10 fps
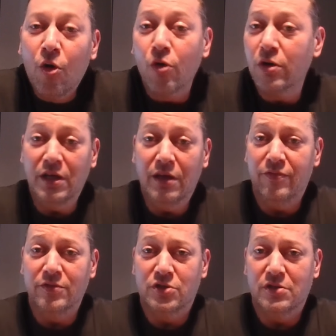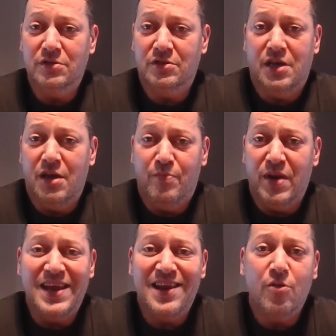or even just say
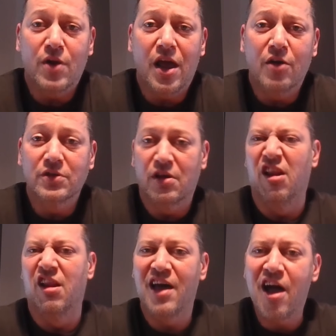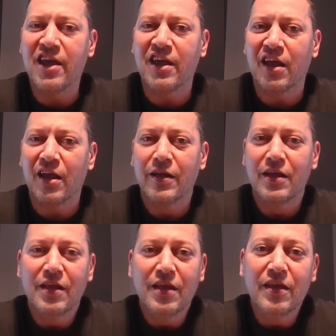plain out loud, lying.
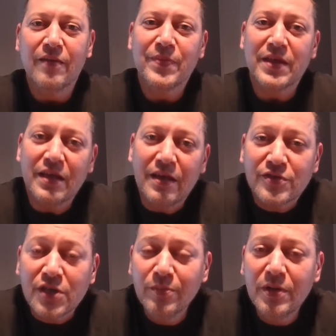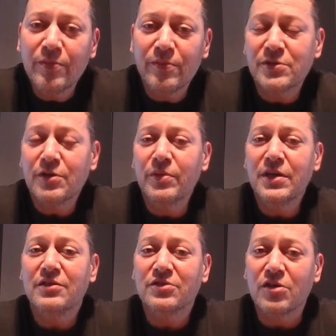If
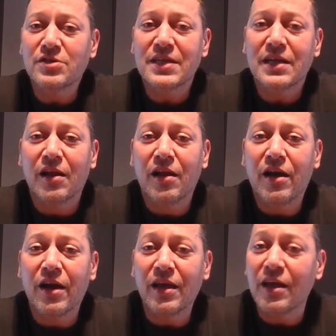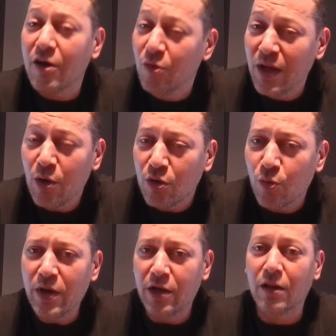somebody does tell a lie, including the
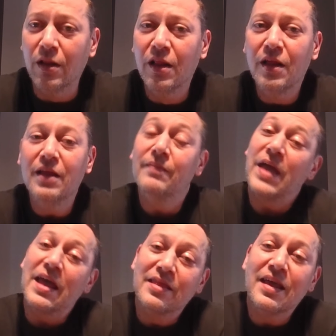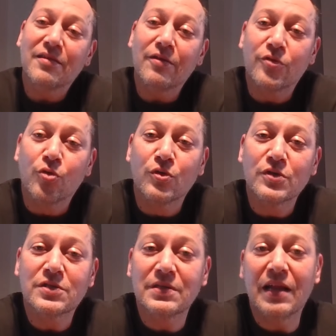Will, and that, of
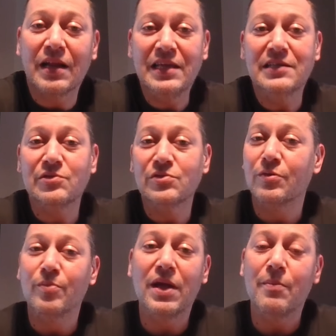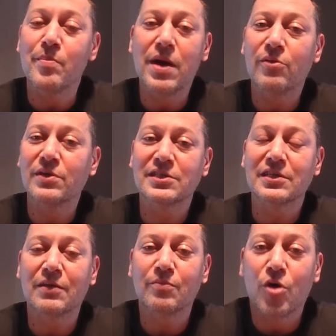course, that leads to some
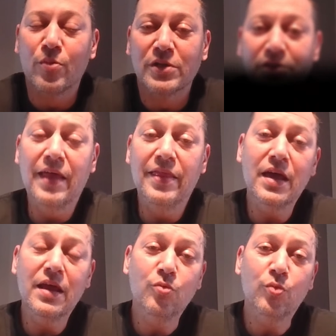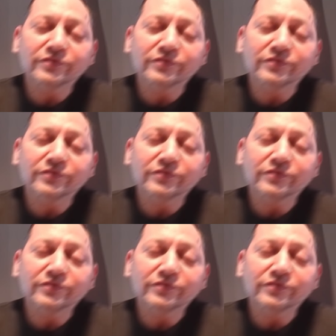embarrassing moments. And then we've